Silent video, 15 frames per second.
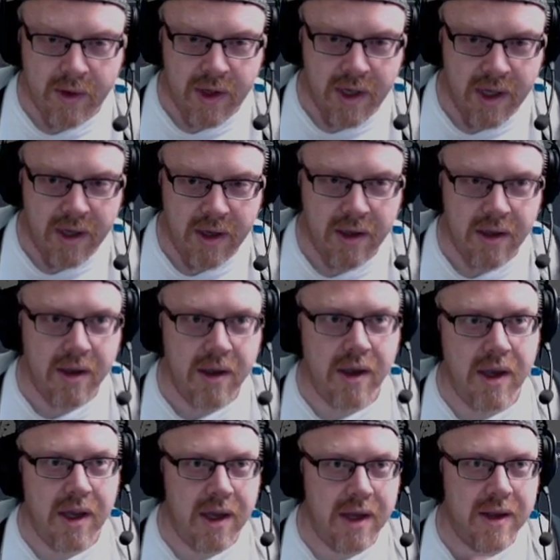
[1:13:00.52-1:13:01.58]
Okay,
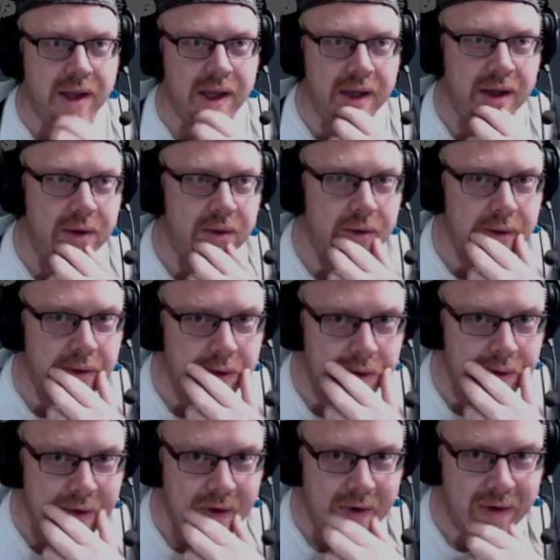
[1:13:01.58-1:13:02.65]
and now
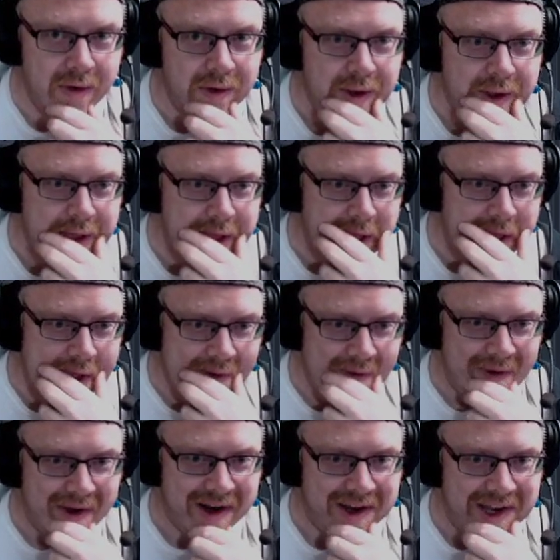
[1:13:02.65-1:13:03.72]

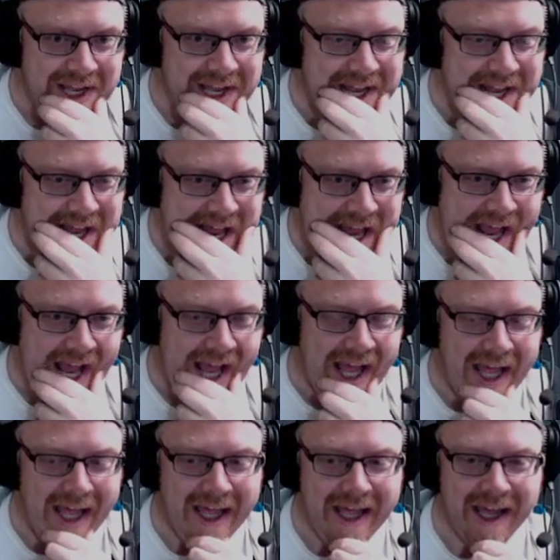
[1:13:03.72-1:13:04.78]
we're going to
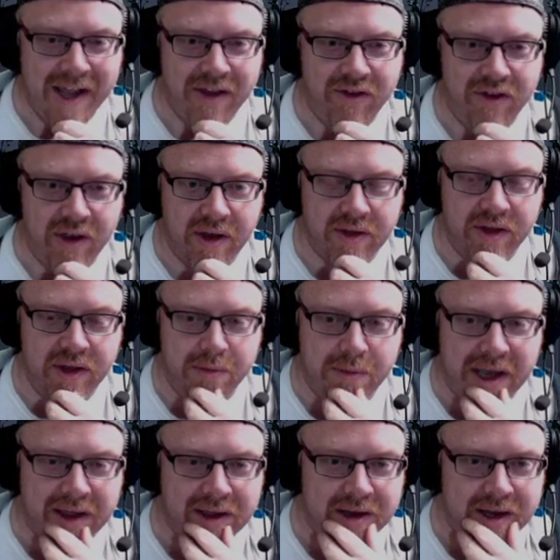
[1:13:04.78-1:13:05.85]
adjust the
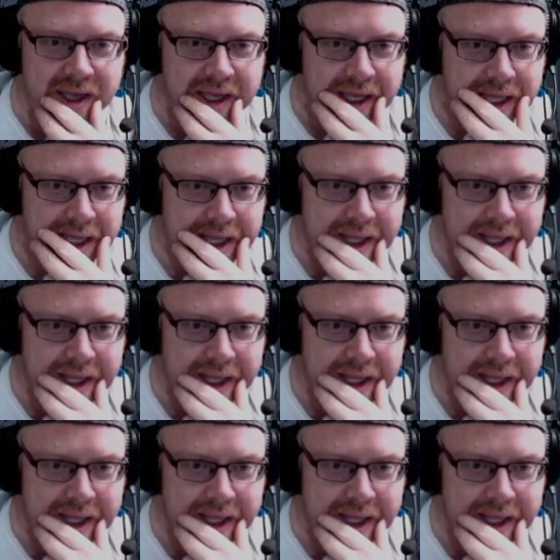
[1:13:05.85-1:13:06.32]
opacity